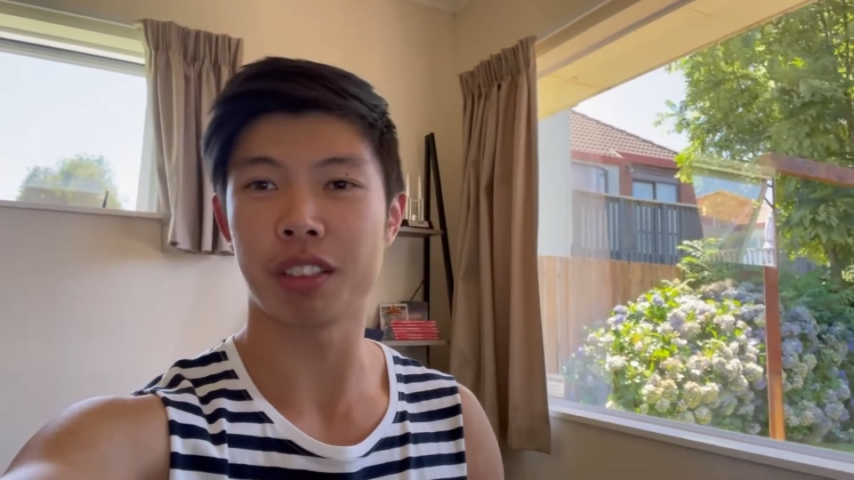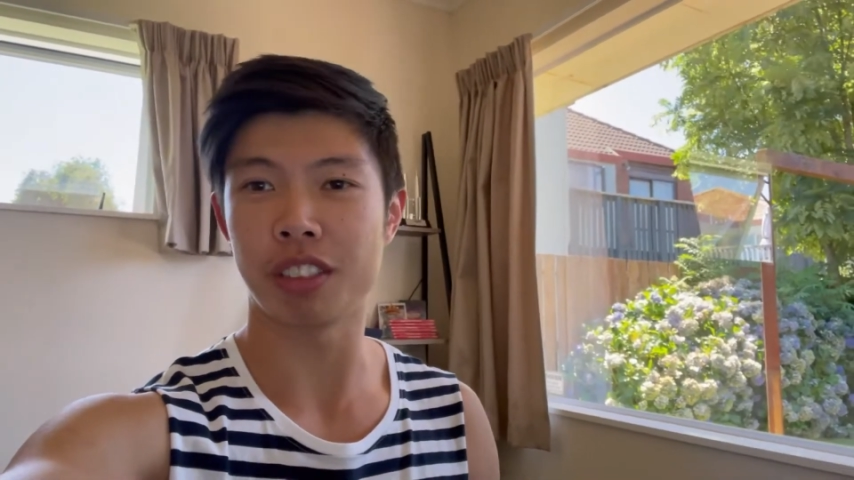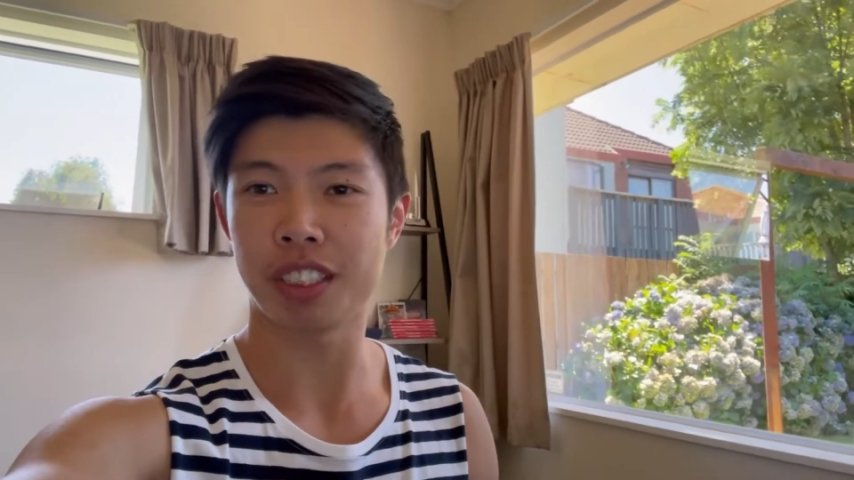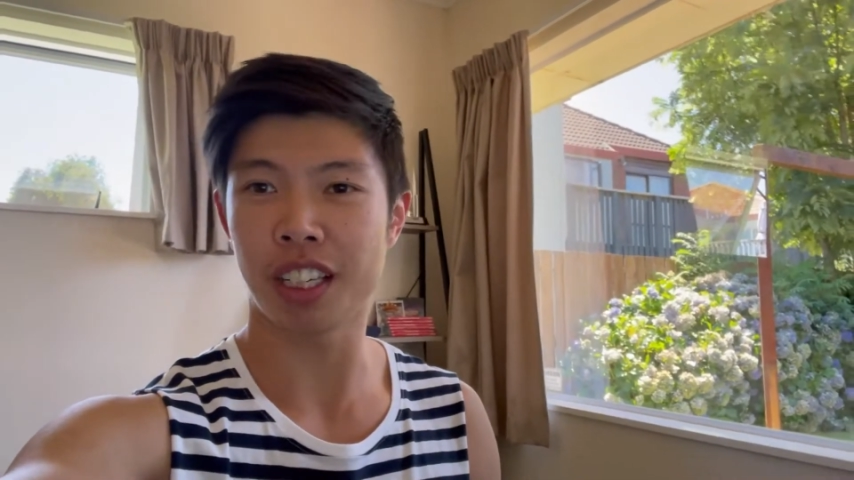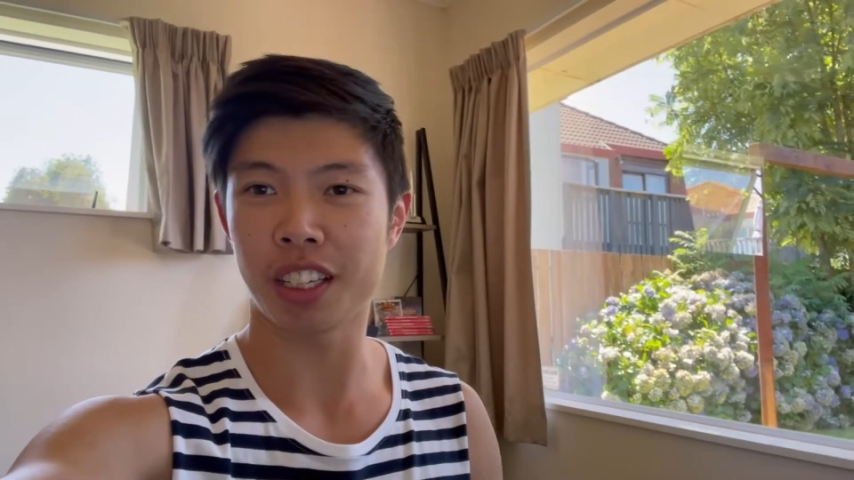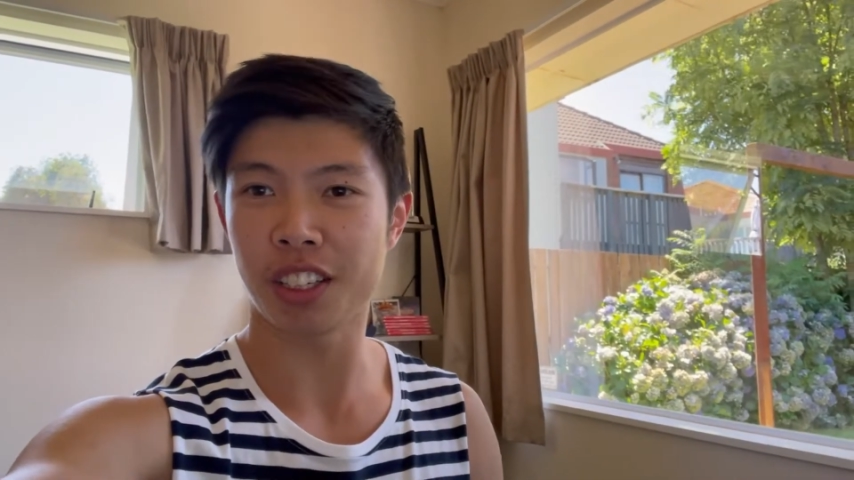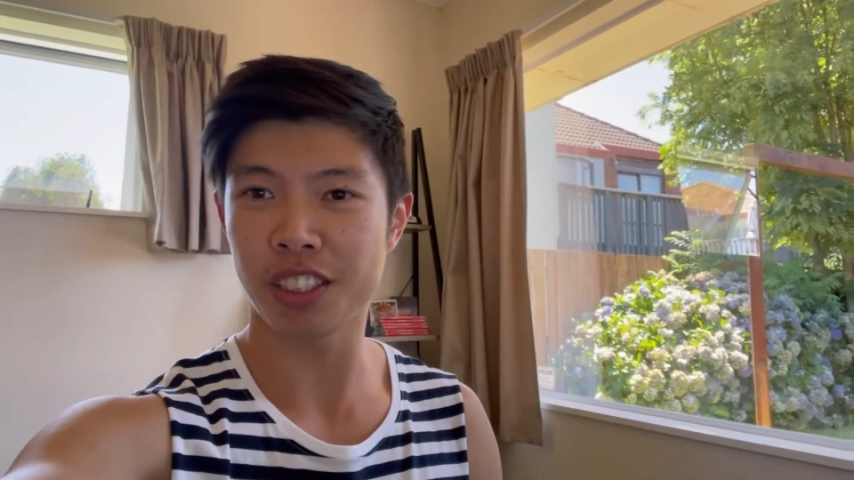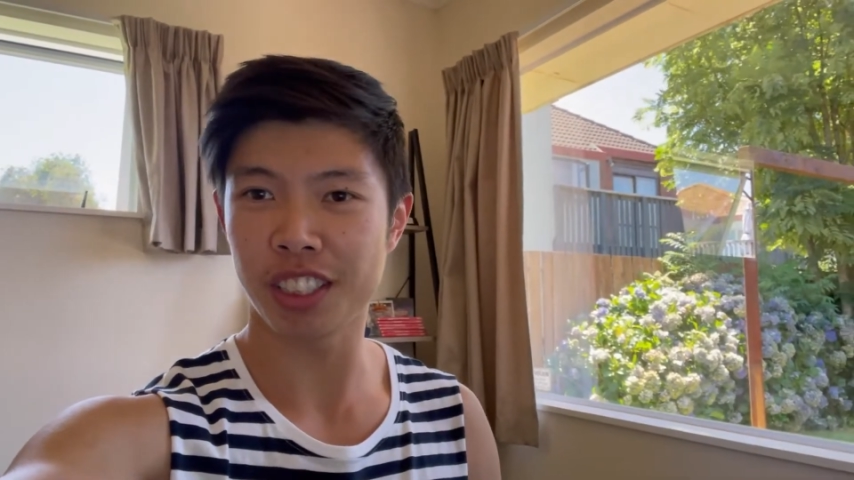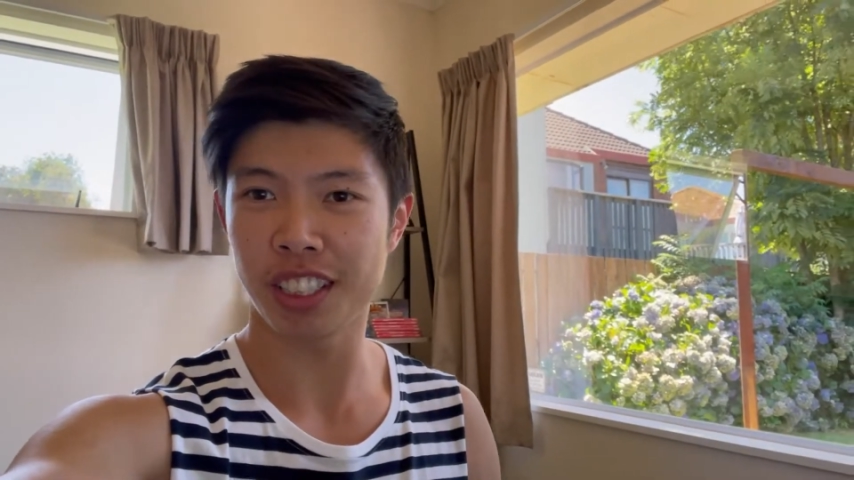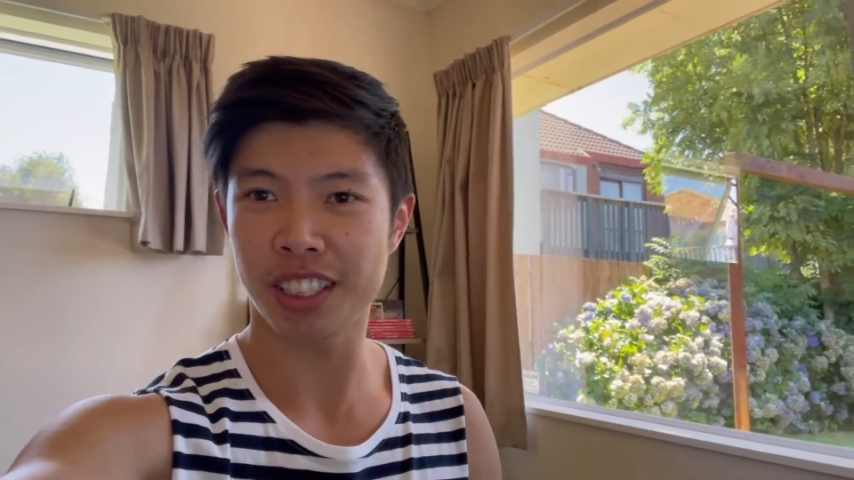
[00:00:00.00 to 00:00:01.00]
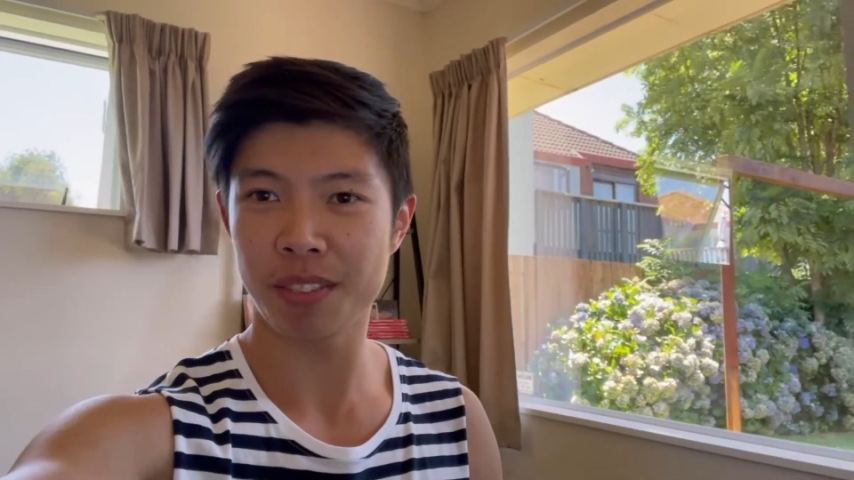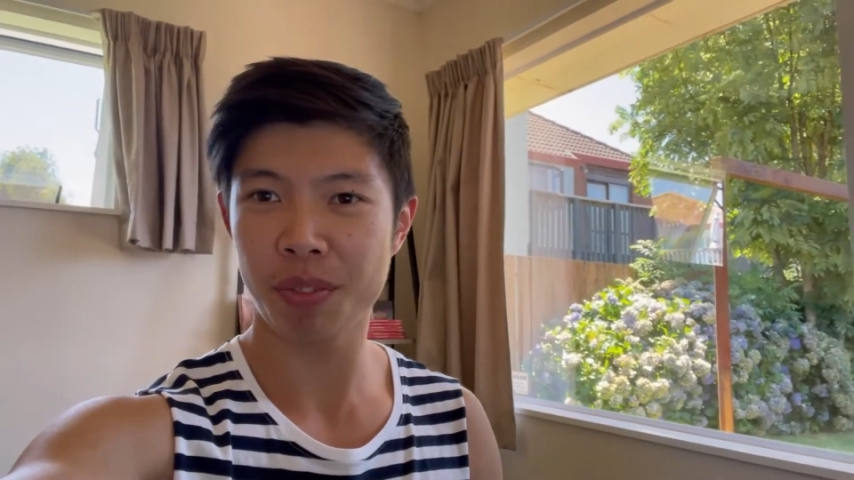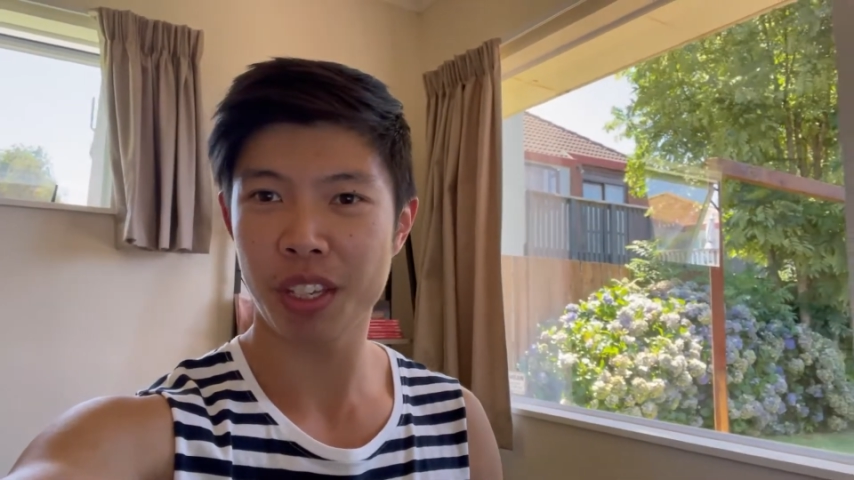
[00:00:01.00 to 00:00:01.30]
that we started on together.